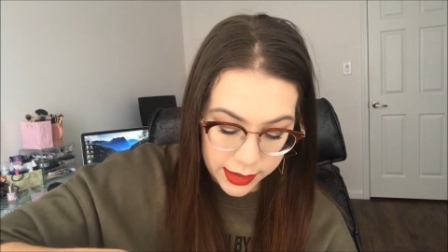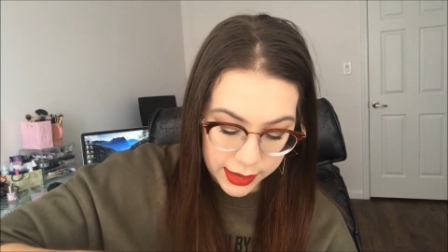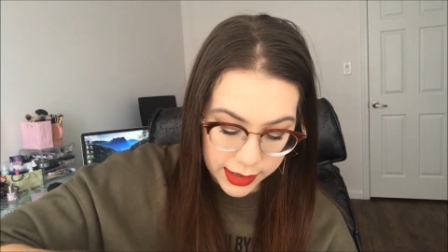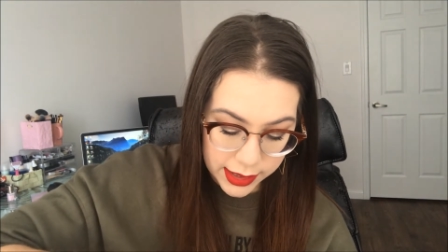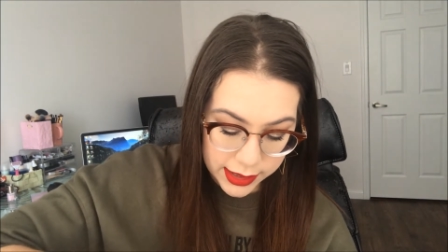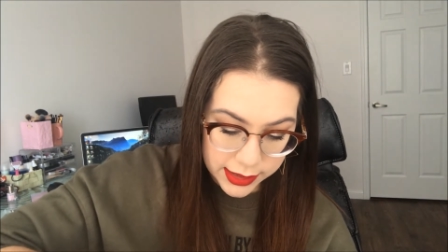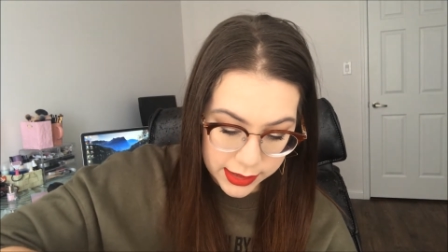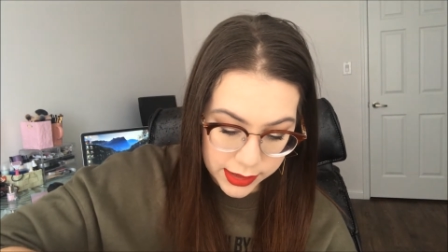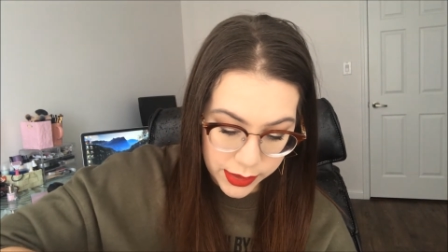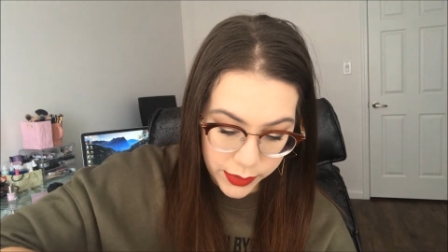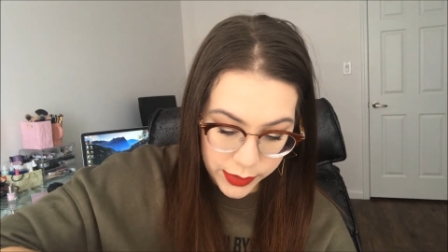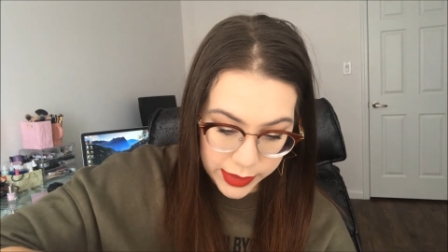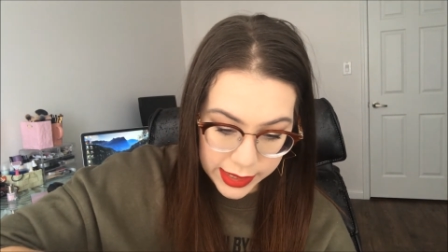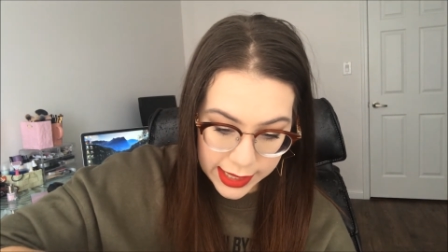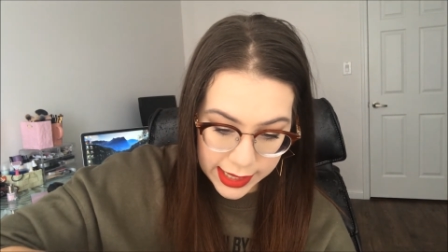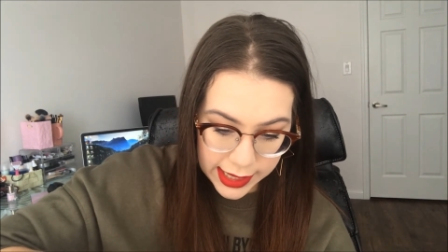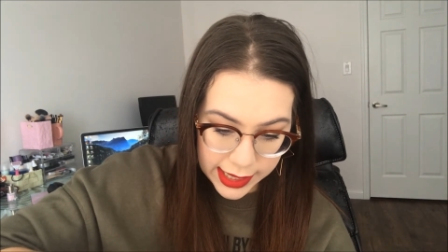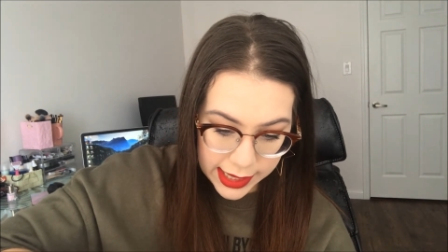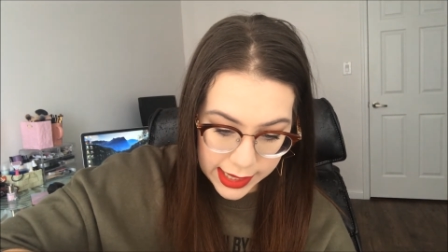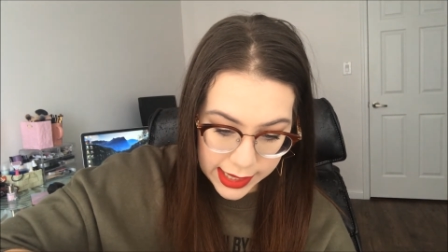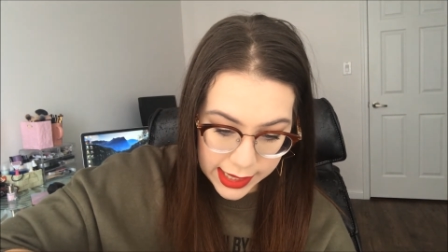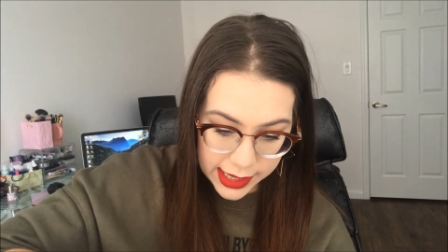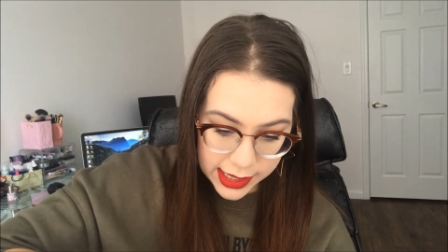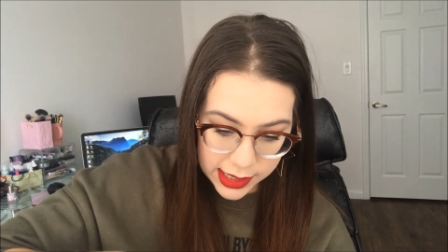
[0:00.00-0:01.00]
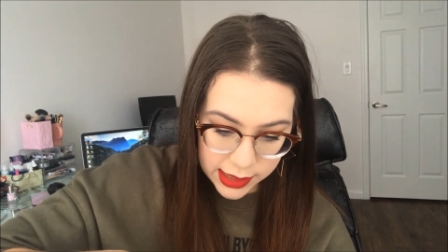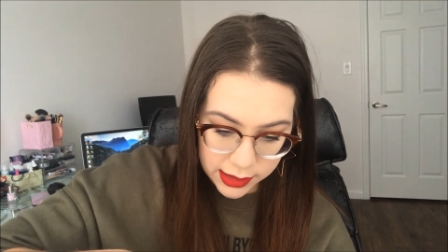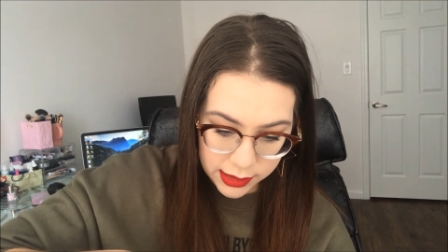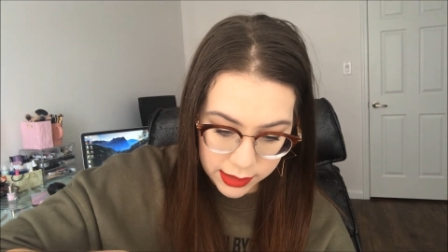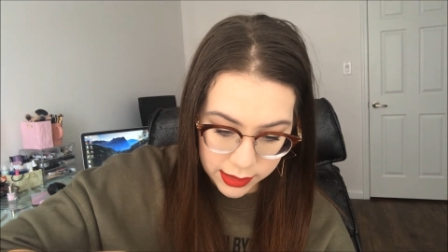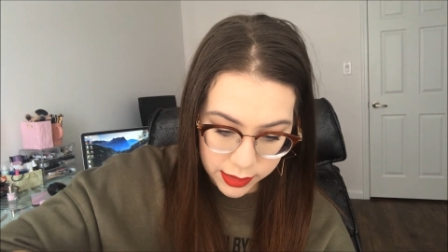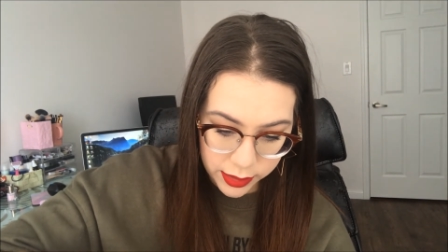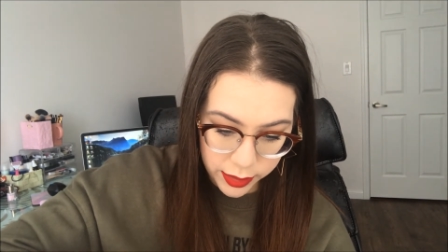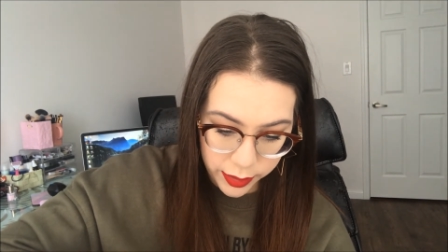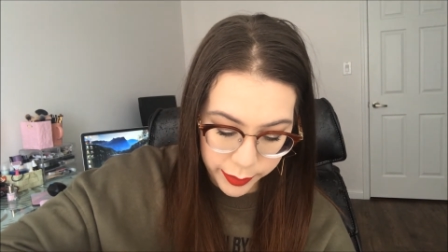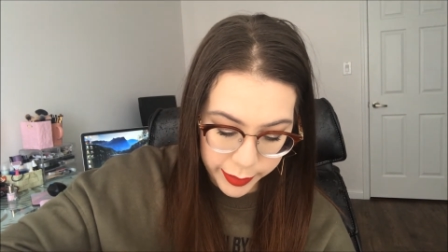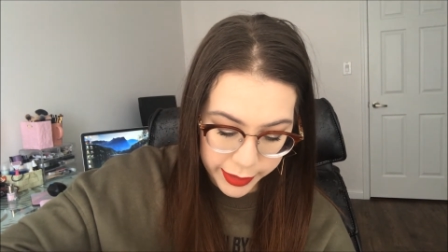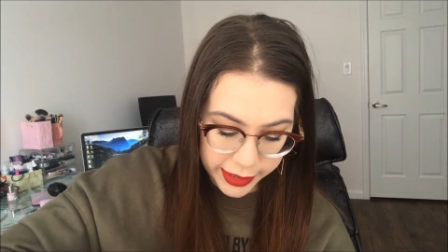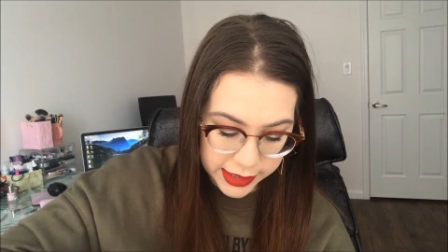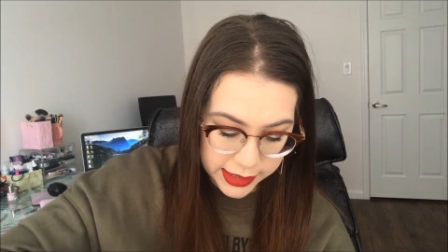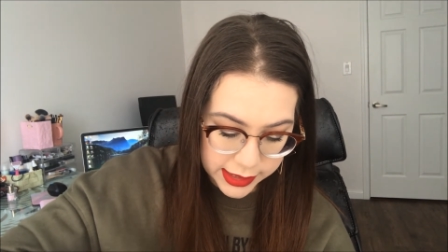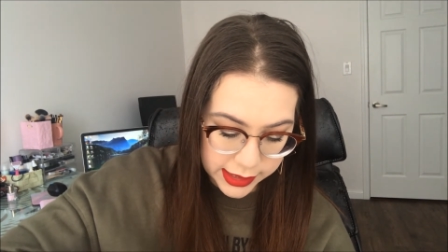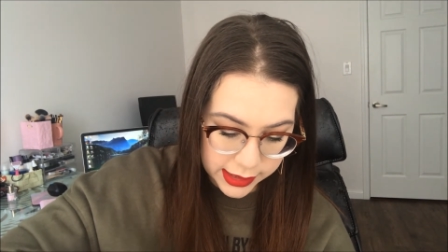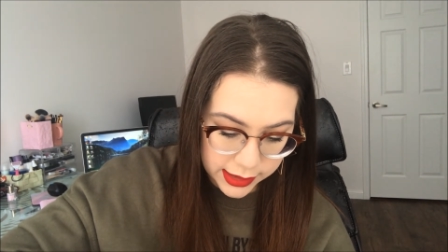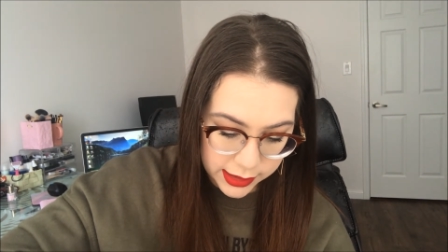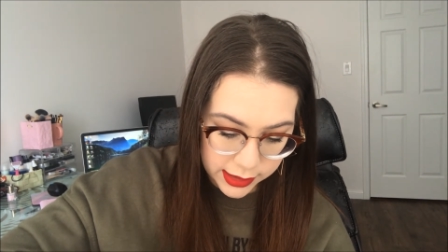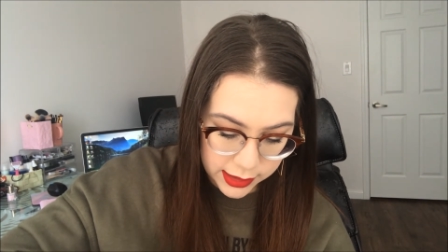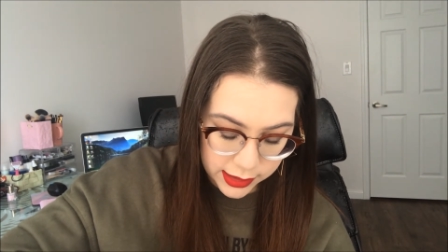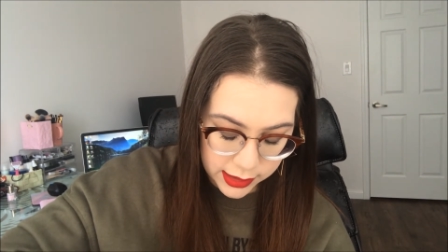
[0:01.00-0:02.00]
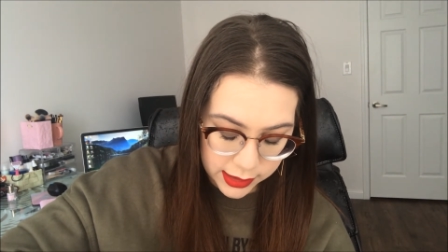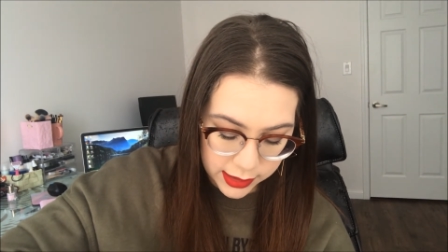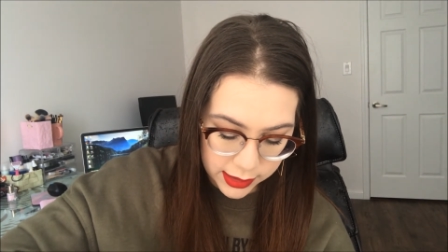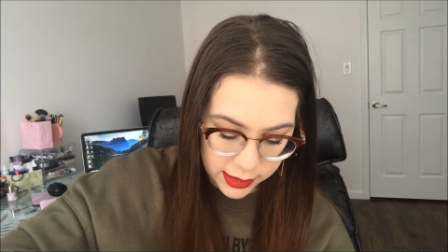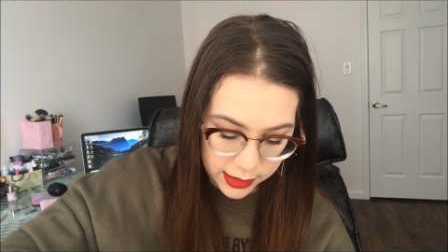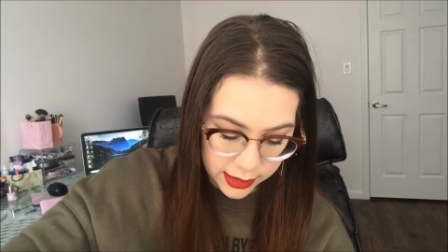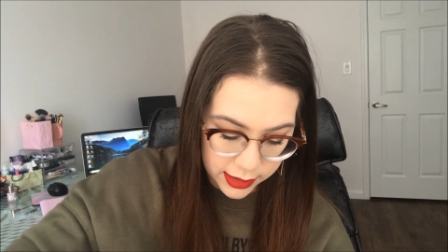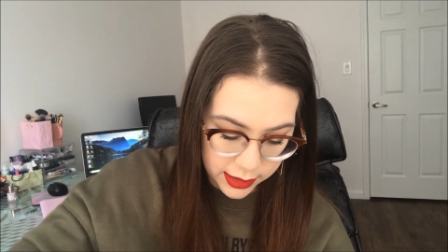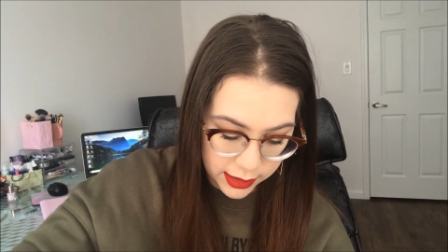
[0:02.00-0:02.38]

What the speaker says: that's okay. No big deal.